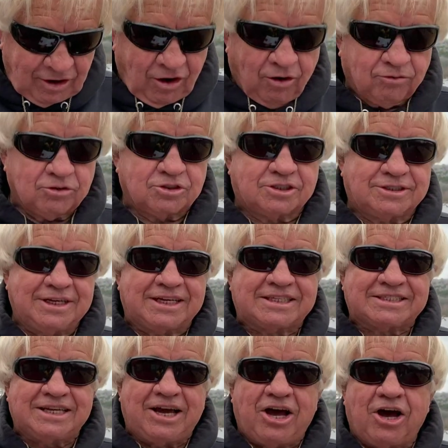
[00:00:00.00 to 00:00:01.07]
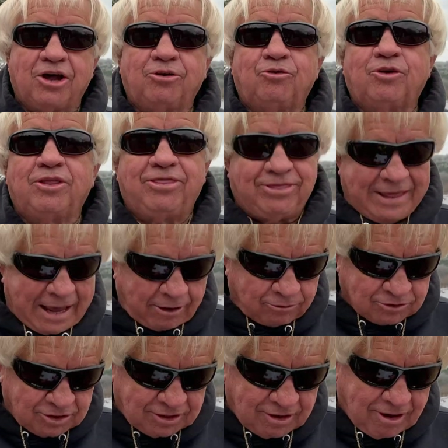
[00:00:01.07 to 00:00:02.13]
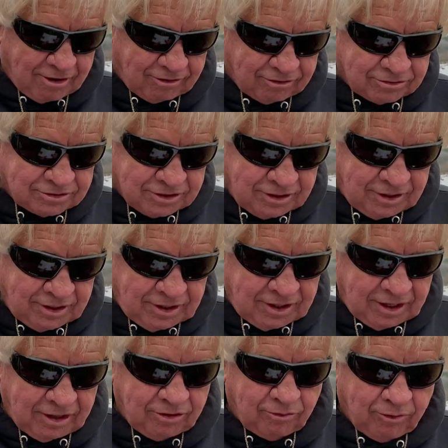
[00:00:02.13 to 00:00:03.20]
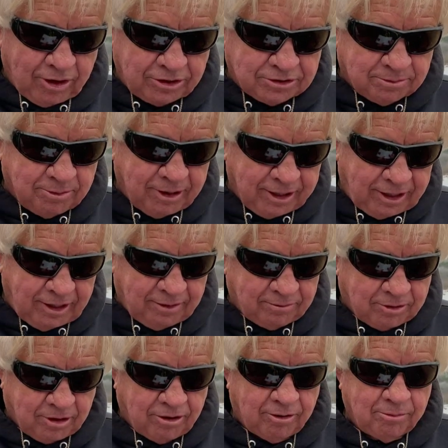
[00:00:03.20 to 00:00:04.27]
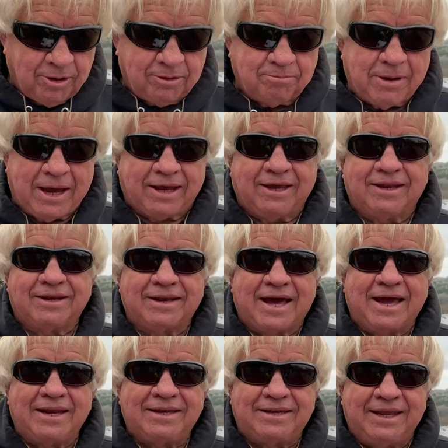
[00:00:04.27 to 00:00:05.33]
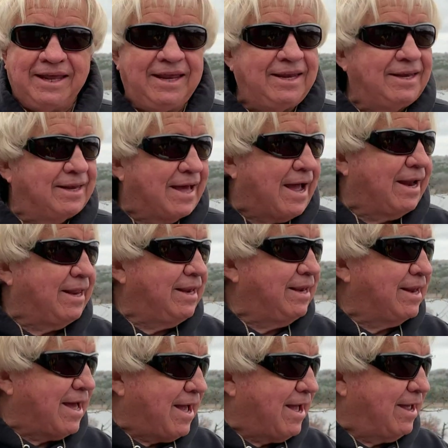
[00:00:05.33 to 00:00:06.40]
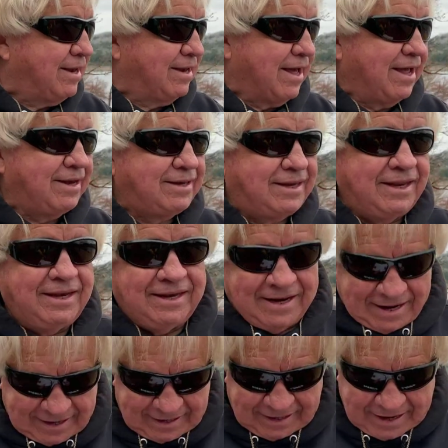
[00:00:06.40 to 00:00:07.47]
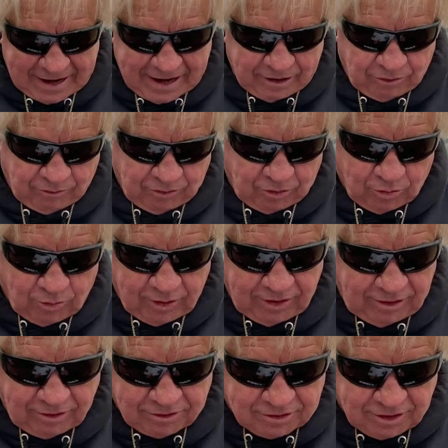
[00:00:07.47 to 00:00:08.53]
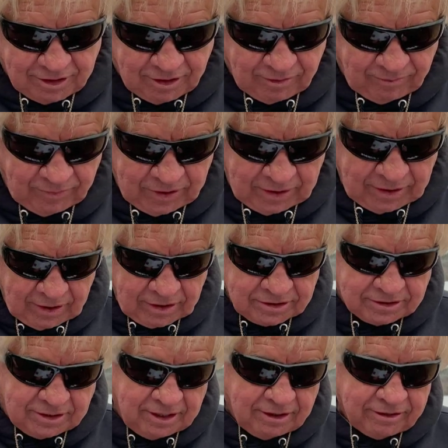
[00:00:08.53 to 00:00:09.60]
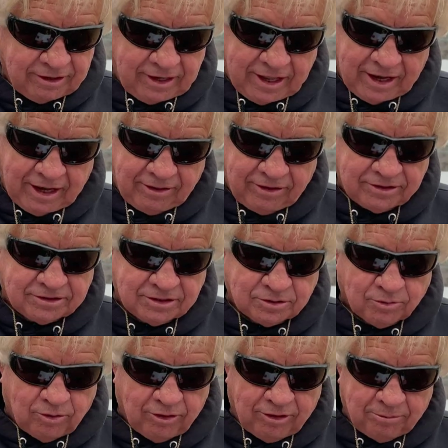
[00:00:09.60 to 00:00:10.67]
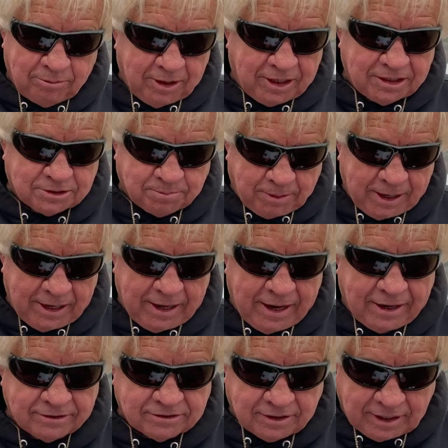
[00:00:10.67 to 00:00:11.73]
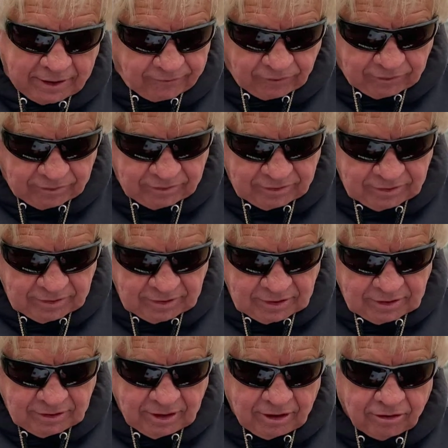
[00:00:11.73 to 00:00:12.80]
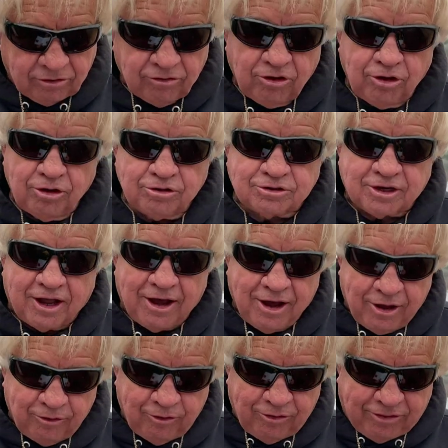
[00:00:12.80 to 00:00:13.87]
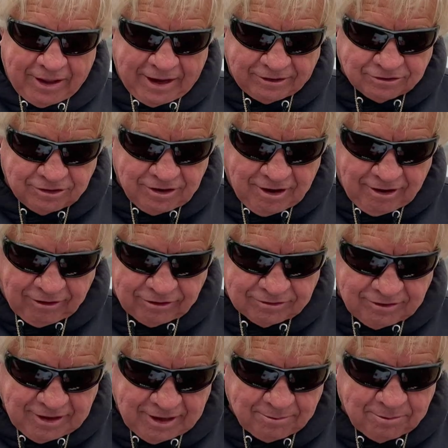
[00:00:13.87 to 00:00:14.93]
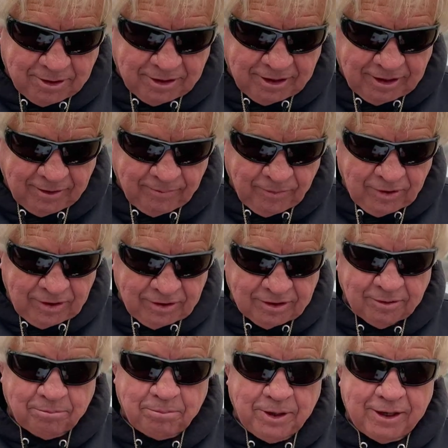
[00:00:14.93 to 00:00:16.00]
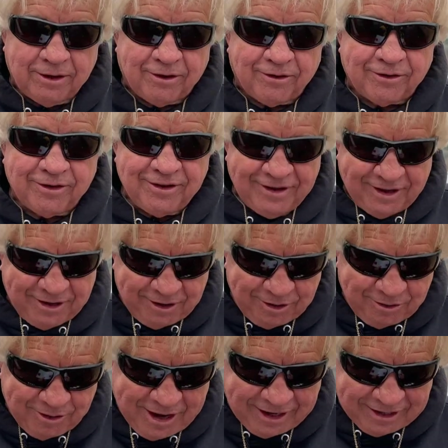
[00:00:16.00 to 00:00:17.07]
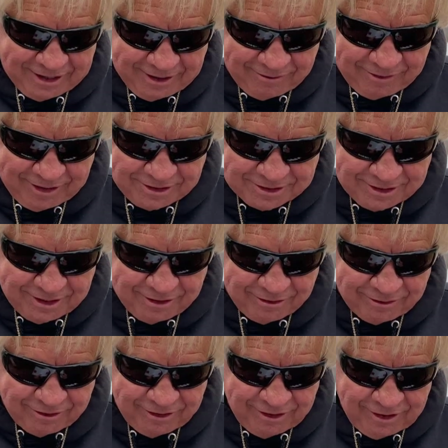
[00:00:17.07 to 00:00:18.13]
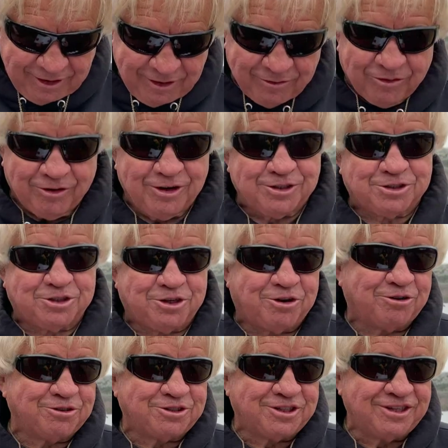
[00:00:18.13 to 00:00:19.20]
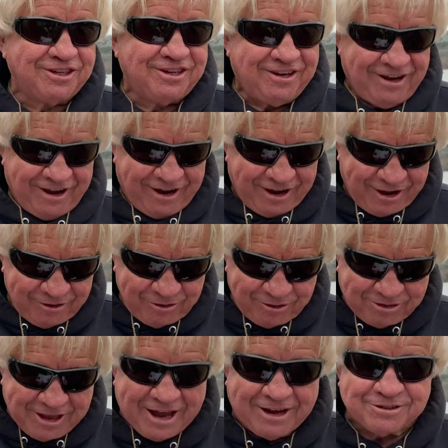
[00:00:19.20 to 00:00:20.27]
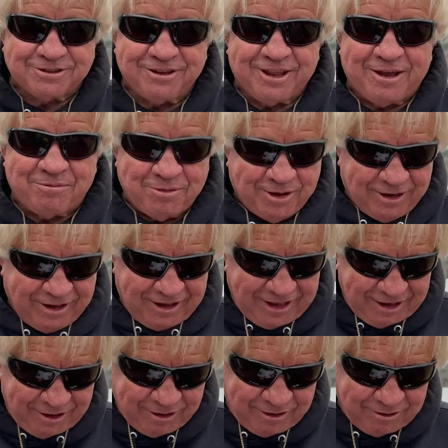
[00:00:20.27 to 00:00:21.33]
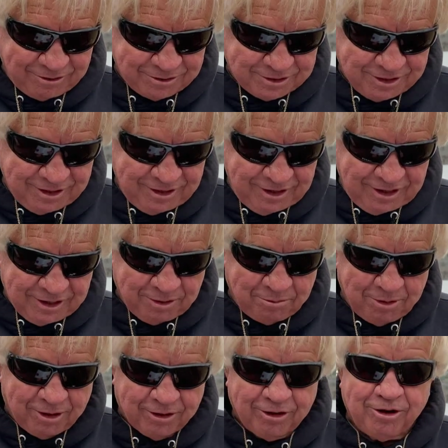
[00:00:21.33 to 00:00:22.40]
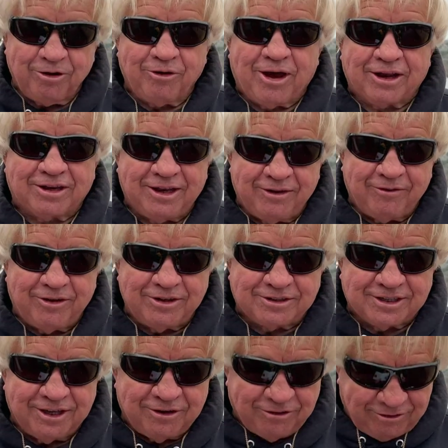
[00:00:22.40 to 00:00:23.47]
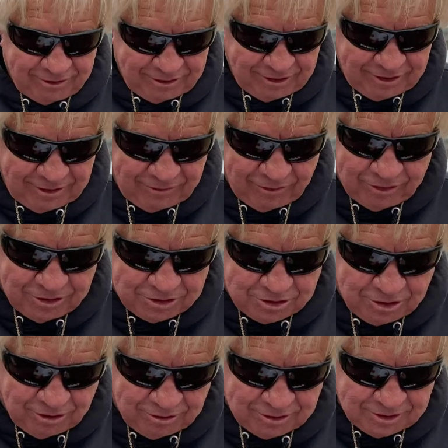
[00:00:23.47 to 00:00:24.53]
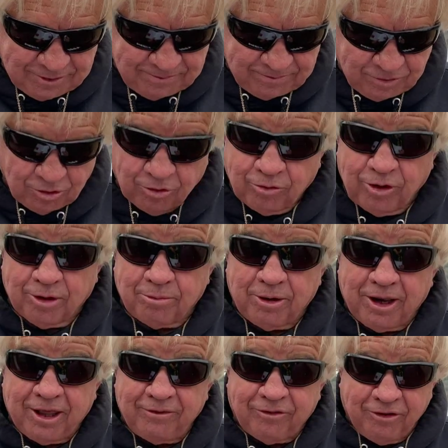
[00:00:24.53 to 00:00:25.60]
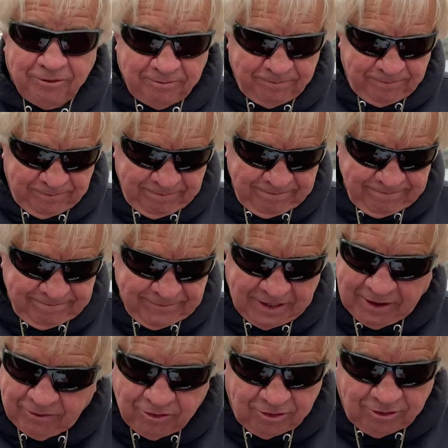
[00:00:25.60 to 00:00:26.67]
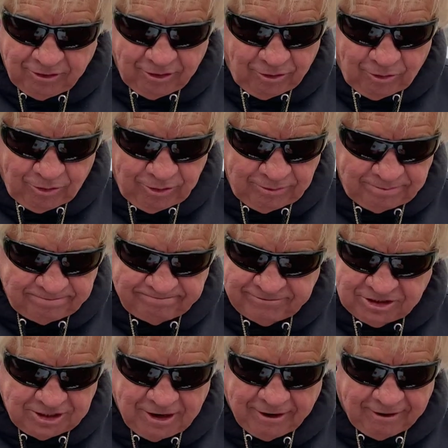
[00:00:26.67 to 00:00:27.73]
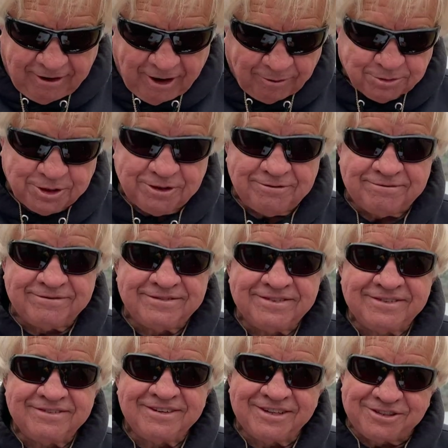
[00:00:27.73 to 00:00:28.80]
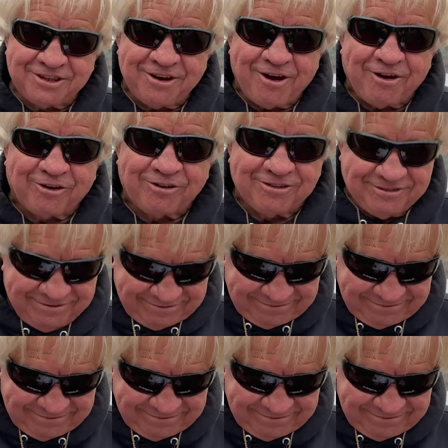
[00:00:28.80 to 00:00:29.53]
over $600,000 in the Ranger Millennium Tournament back in 1999, 1999, over 20 years ago. Still today, this is one of the biggest payouts ever. Daryl used $100,000 of that money to build a new activity center for his church. 100,000 of that money he used to build a new activity center for his church. To a real believer, giving to the Lord, it's not an option, it's an honor.